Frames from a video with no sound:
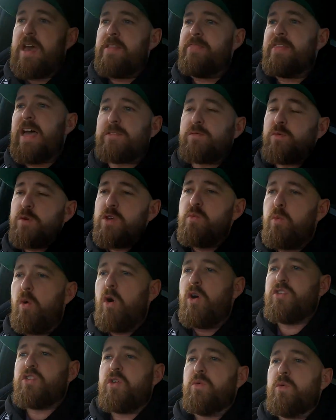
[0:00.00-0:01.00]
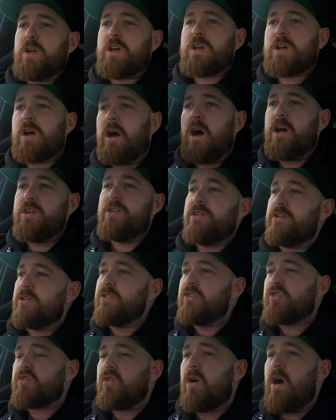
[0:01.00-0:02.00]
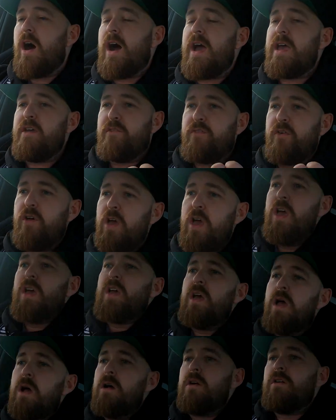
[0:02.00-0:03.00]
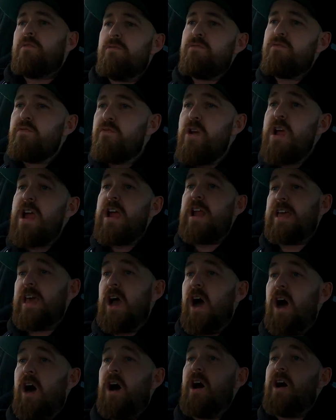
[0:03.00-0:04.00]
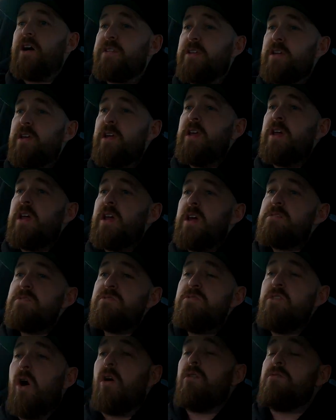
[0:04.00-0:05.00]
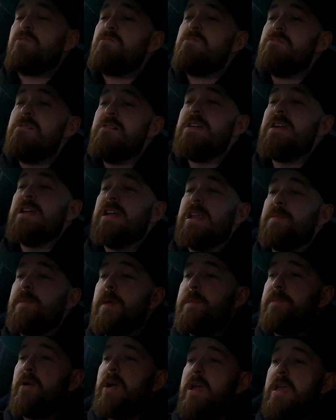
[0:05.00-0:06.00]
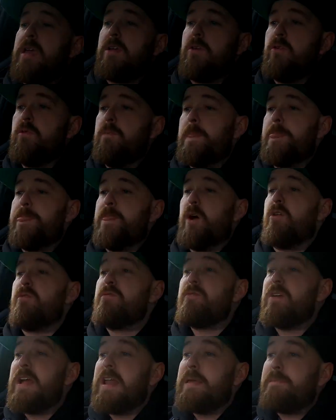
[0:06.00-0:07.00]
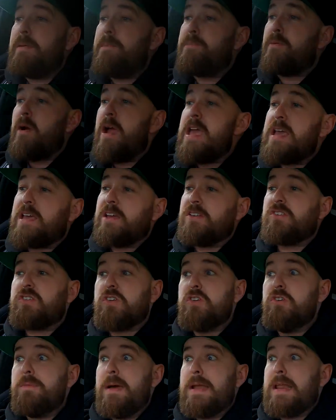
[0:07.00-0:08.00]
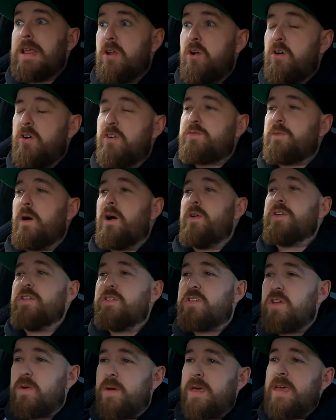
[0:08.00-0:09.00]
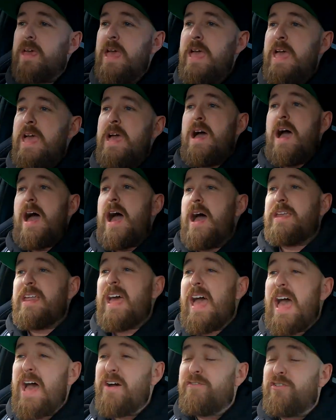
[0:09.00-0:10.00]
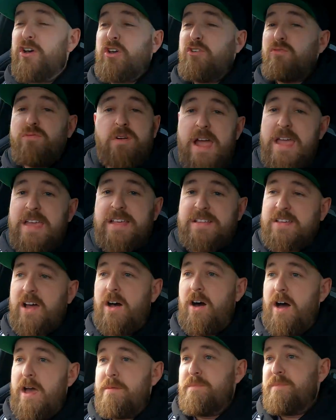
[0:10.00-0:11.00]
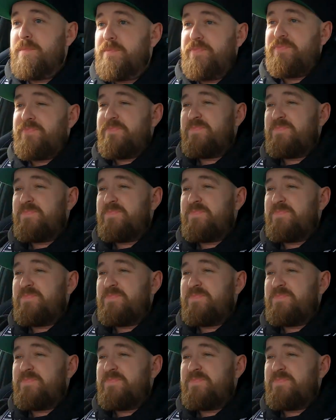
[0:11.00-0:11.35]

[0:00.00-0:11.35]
And that's what you want. You want a car you can drive really hard, not really be breaking too many laws while you do it, and have a great time.